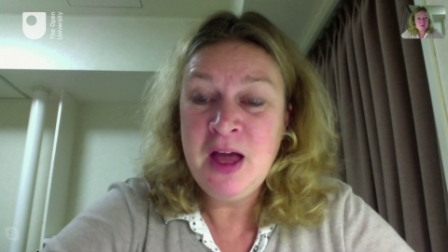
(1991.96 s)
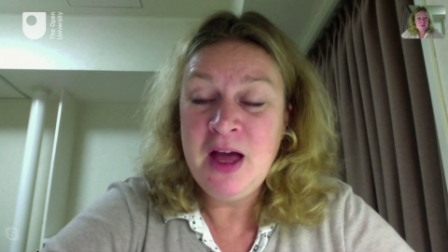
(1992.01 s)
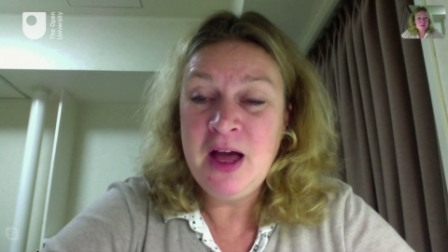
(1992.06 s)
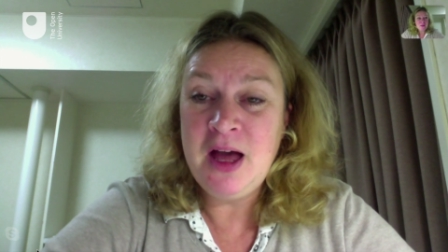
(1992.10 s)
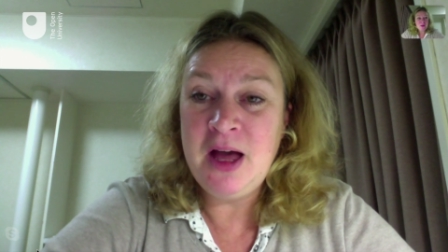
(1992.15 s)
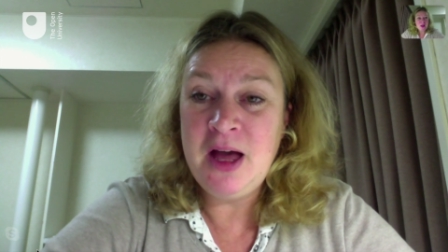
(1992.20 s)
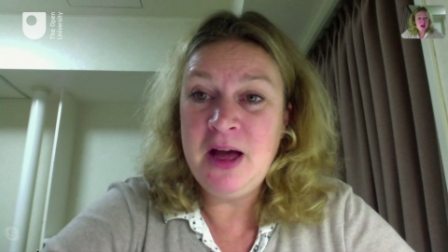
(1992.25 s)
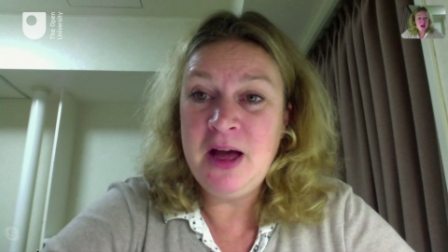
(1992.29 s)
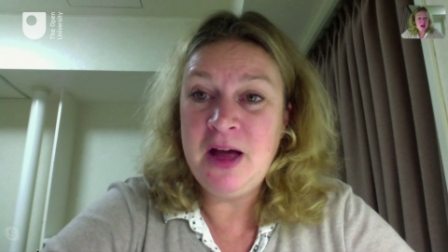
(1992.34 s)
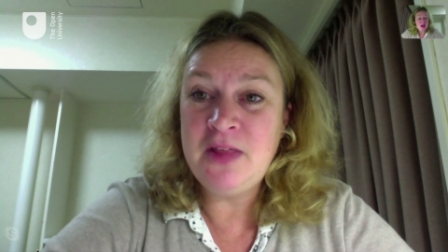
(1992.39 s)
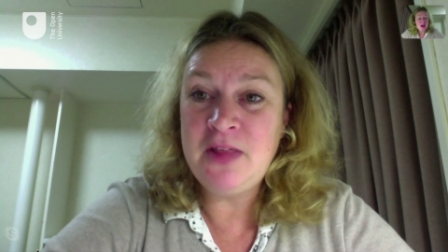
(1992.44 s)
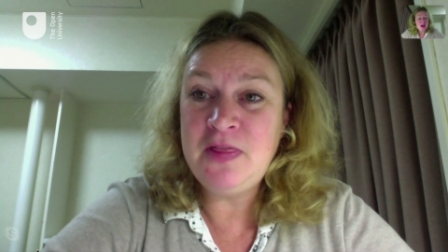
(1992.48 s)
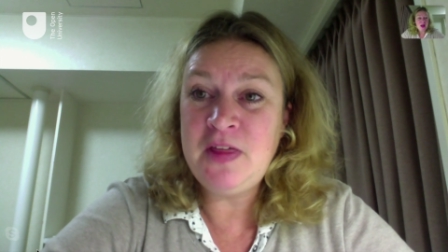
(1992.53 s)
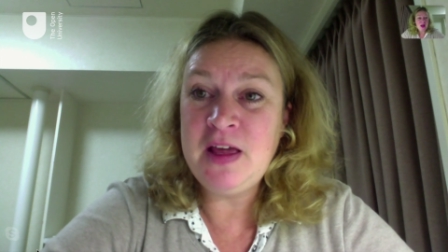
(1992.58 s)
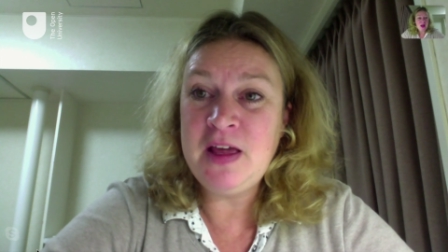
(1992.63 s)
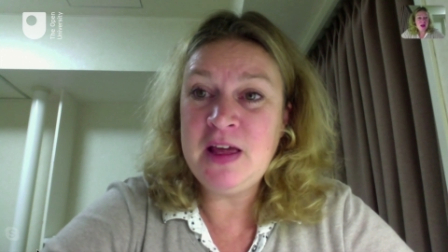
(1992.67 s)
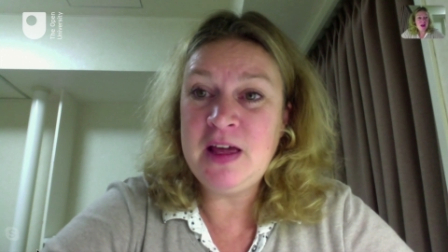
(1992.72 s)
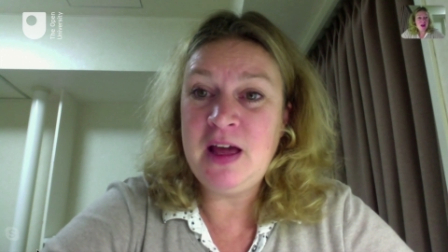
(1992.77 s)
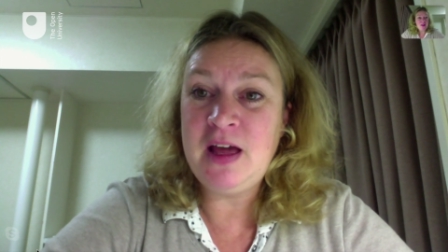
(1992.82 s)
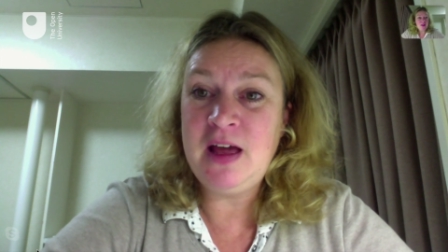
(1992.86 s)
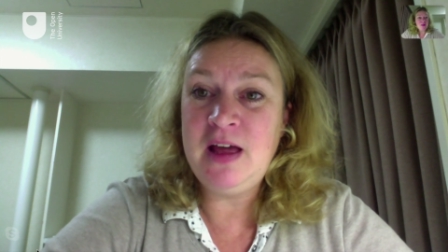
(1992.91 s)
uh, I
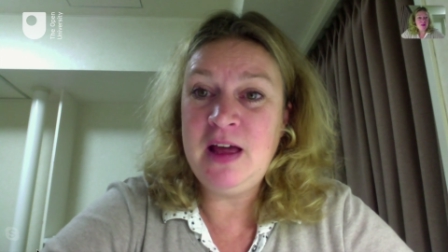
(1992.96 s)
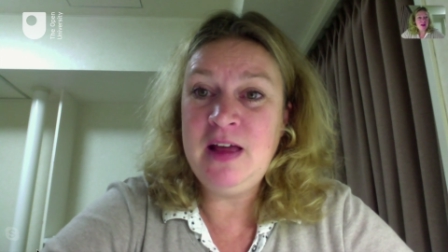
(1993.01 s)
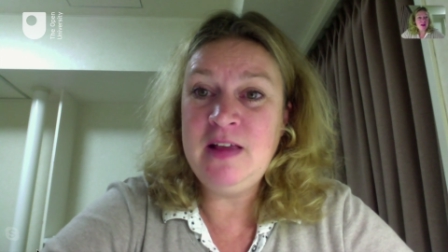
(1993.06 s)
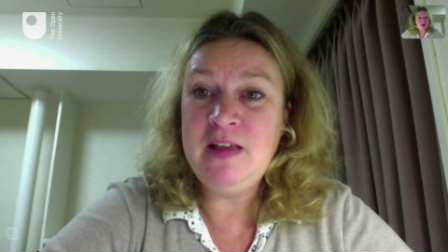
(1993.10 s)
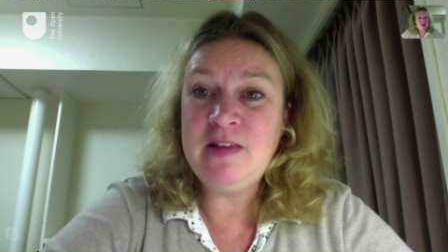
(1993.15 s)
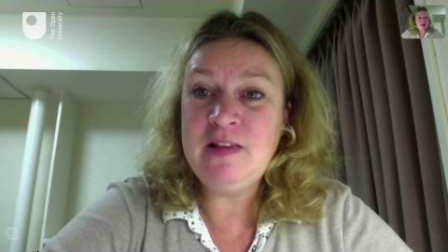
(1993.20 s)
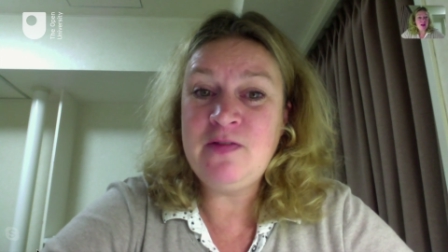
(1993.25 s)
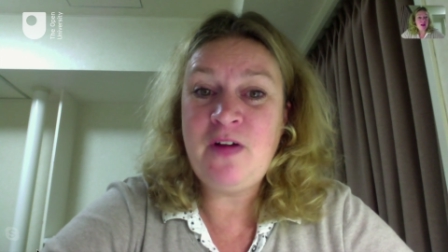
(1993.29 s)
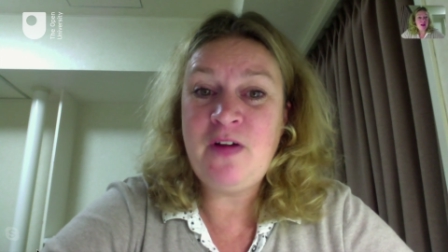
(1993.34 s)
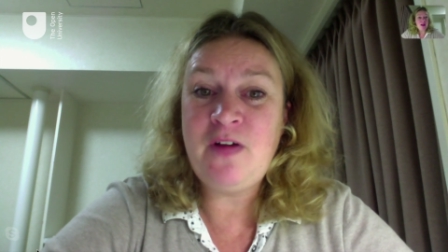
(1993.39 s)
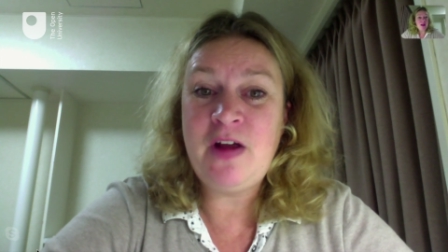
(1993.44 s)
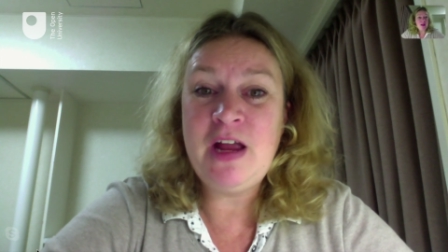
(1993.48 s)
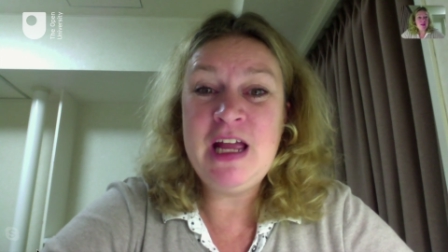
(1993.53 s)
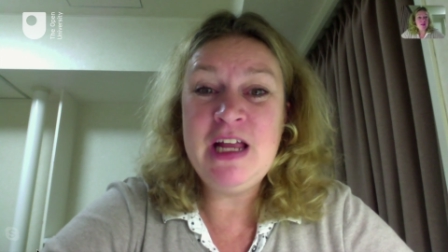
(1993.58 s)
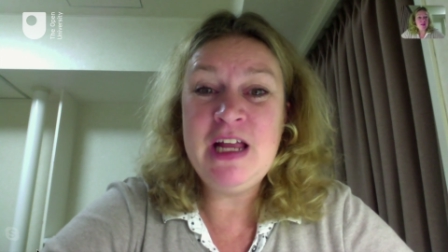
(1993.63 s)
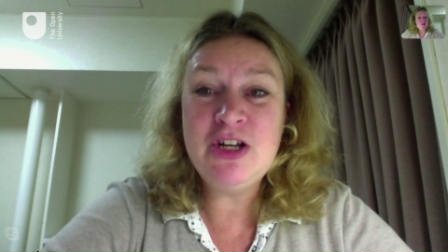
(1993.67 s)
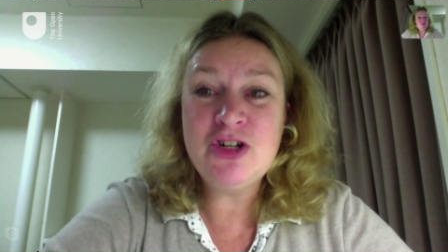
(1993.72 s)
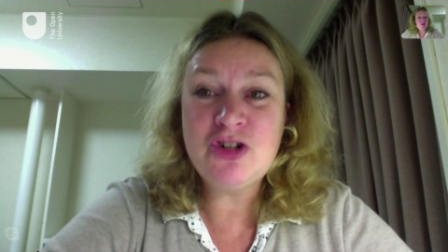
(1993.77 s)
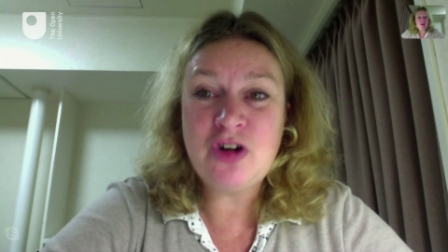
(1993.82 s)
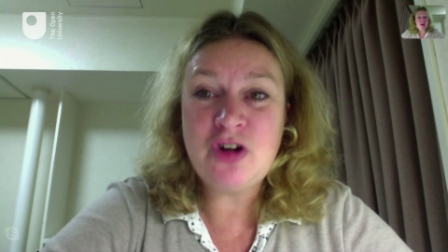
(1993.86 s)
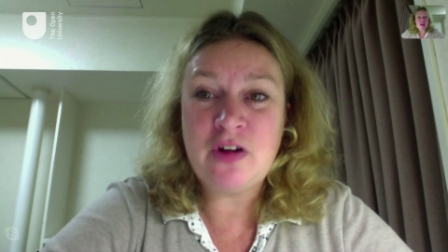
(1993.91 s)
think uh, it's a very
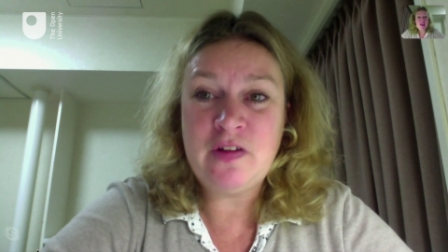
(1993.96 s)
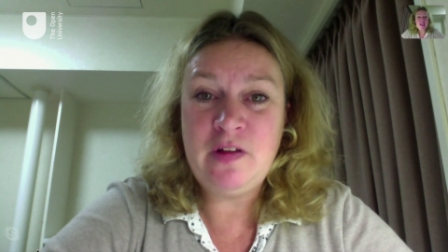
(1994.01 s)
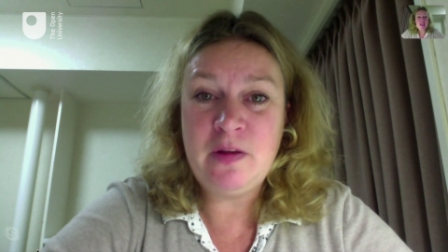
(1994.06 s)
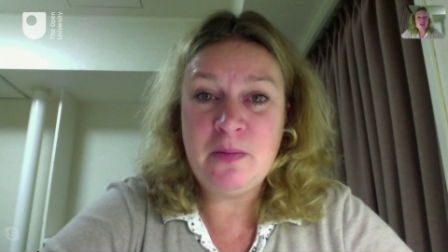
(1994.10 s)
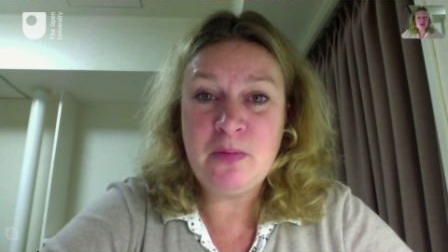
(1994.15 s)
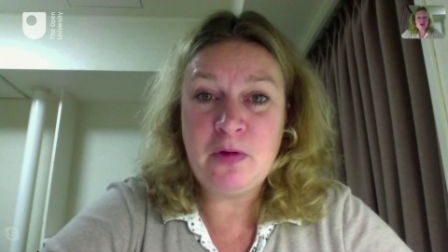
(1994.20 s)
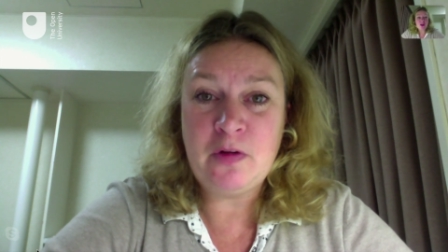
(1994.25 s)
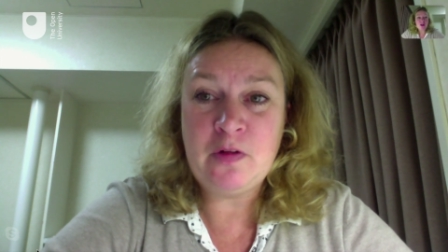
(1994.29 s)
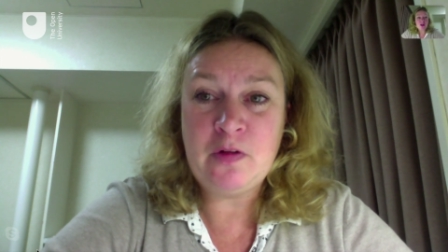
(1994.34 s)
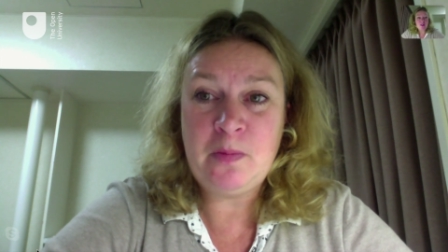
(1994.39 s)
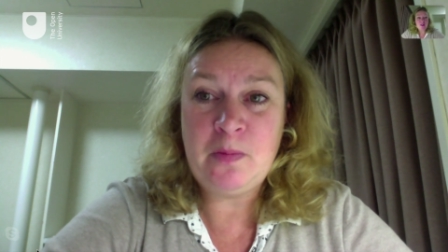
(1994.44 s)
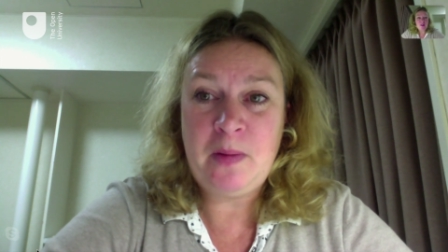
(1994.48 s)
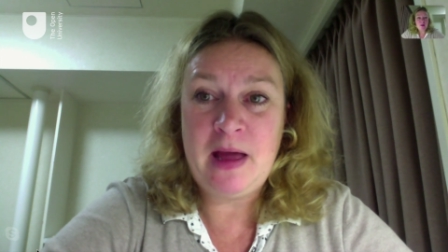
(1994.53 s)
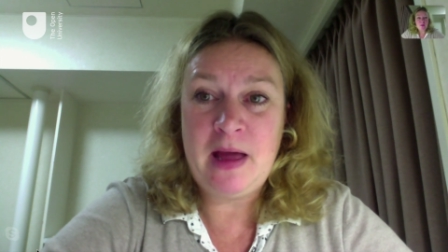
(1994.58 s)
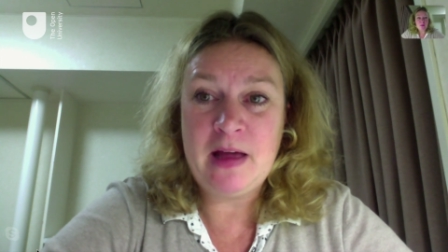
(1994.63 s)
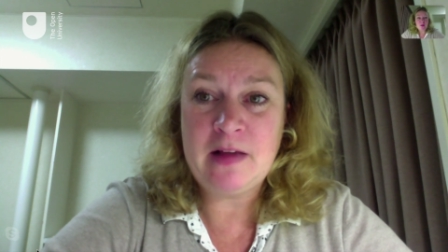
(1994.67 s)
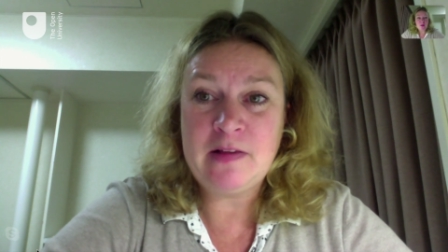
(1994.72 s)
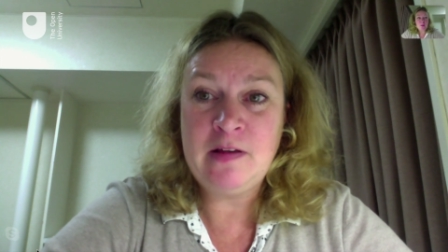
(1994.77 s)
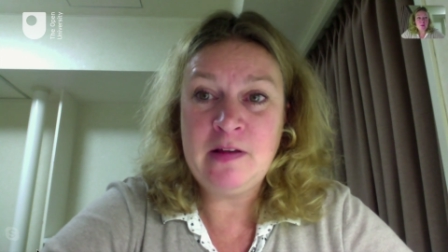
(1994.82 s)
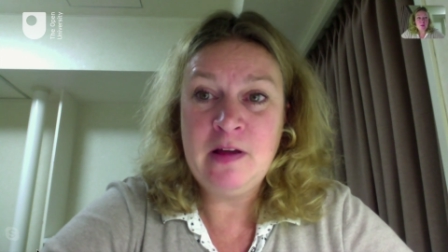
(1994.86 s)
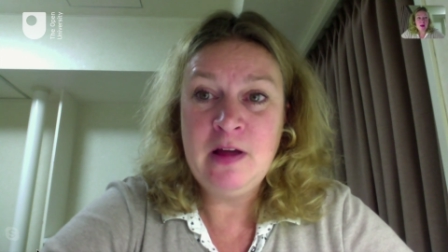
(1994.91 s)
interesting
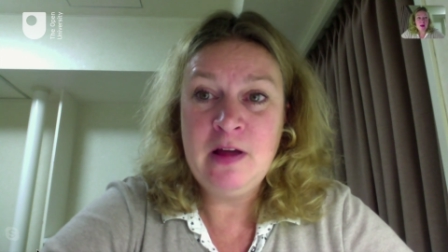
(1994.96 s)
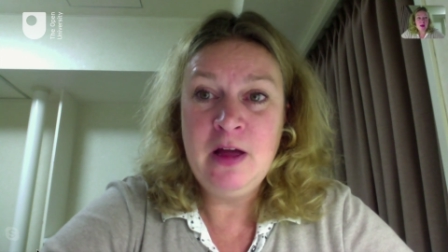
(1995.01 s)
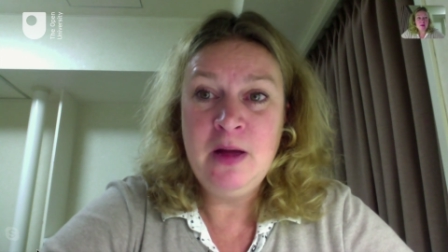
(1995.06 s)
prospect